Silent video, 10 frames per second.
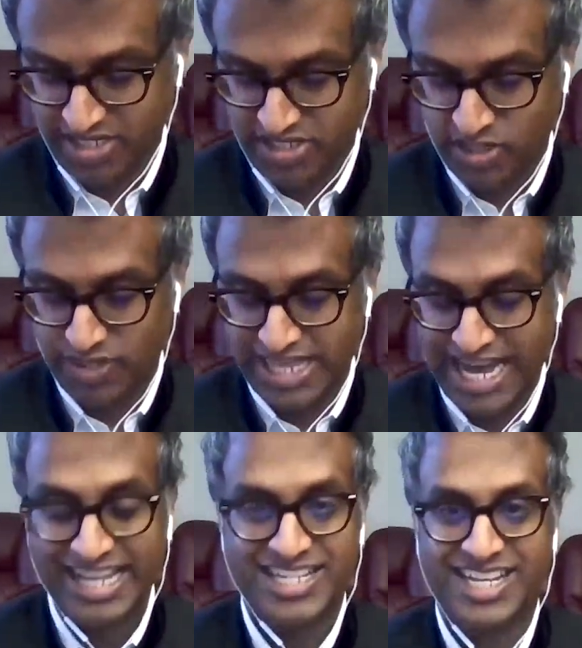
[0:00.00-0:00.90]
So with
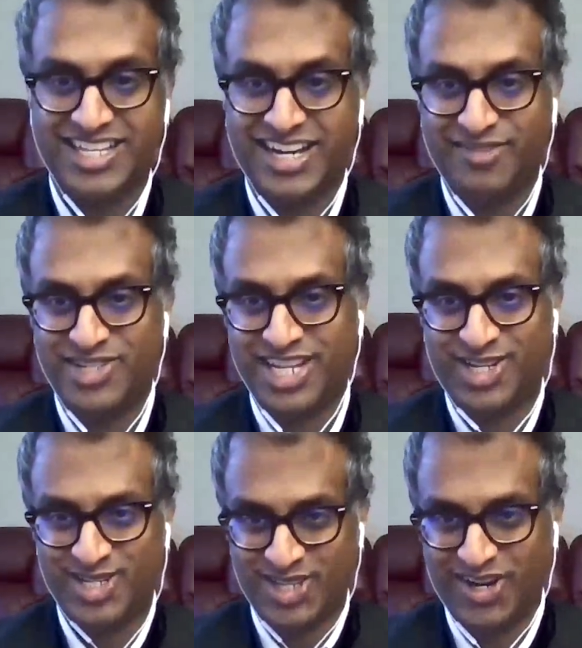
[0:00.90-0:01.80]
that, let's get the
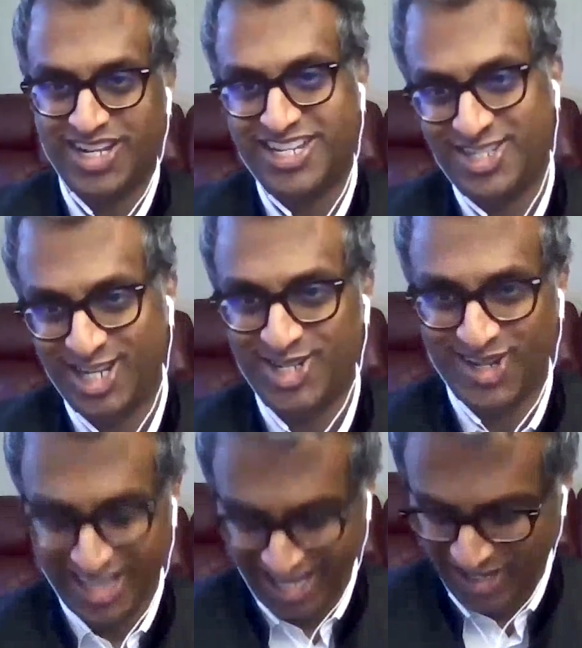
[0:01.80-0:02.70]
conversation started.
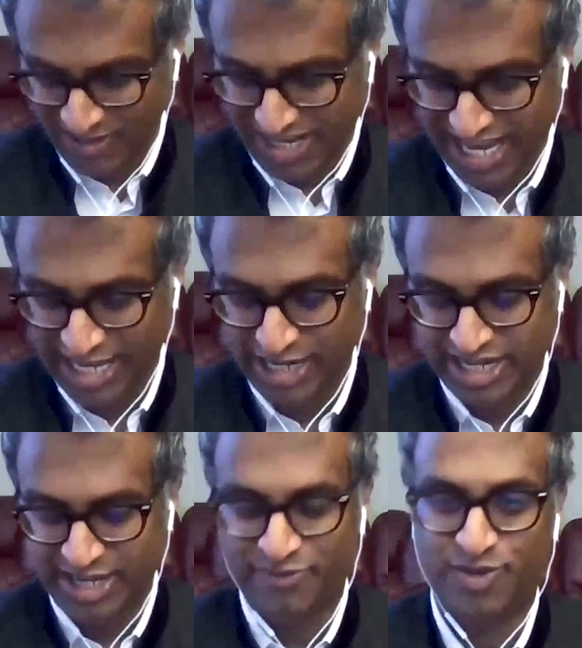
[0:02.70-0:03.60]
Ginger, thank you again
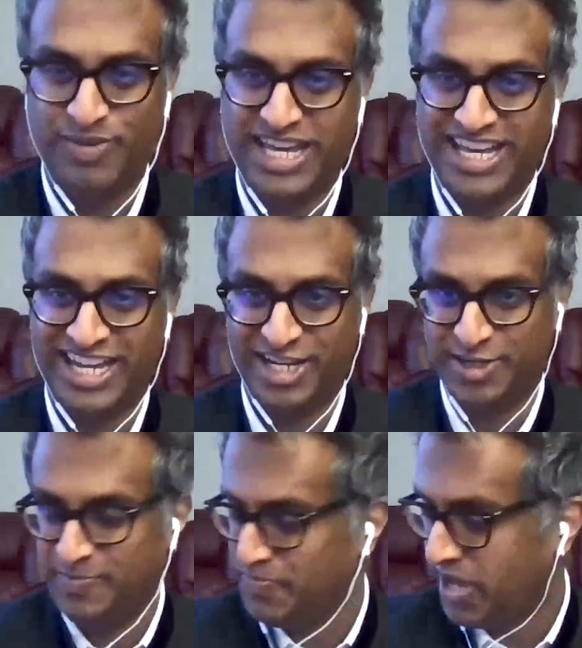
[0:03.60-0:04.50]
for being
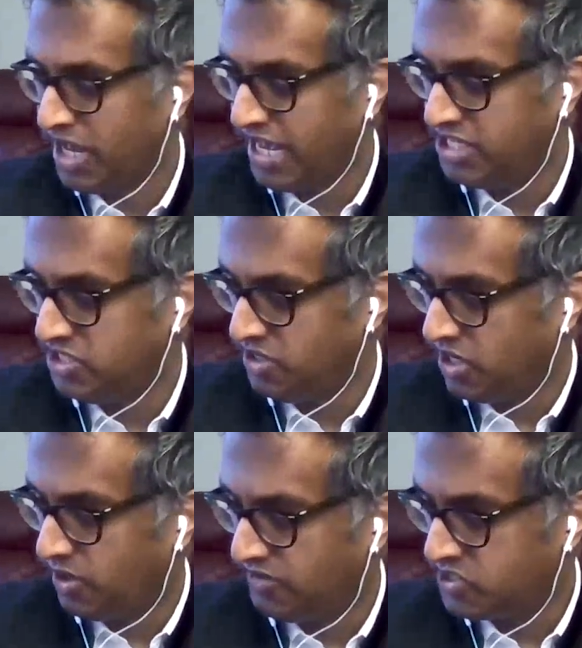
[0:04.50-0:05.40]
here. As you
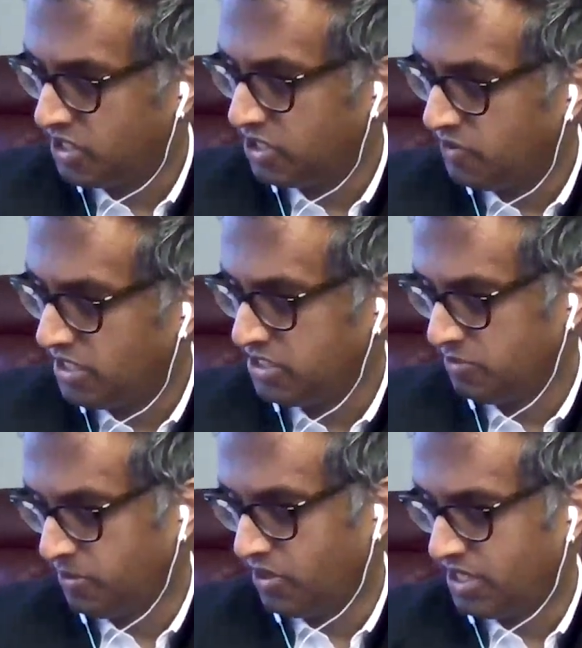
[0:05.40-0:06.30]
know, I've started reading your
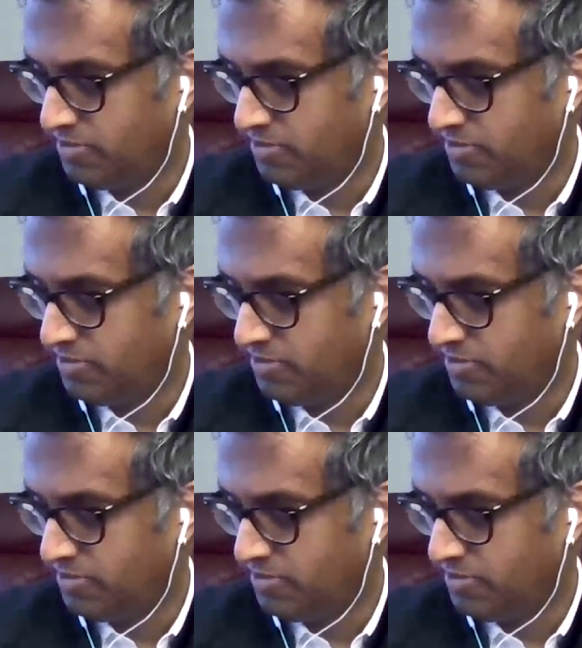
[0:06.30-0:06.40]
book.